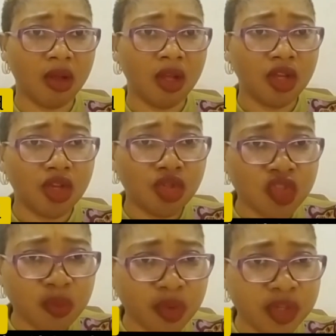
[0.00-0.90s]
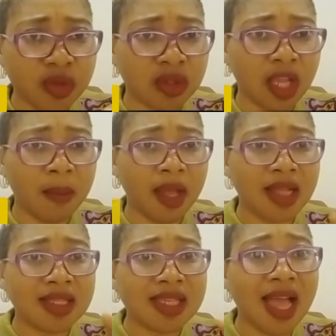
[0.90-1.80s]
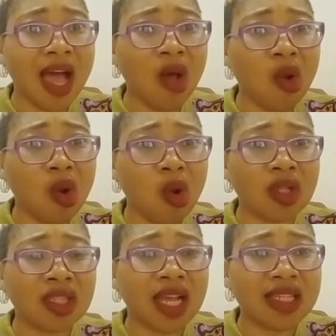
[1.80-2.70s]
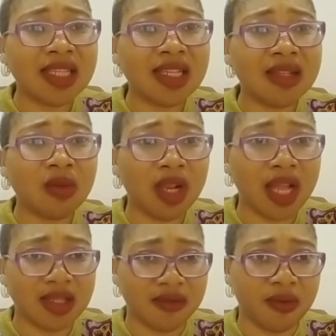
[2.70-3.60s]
you just press your timer and see how long that yelling will last for.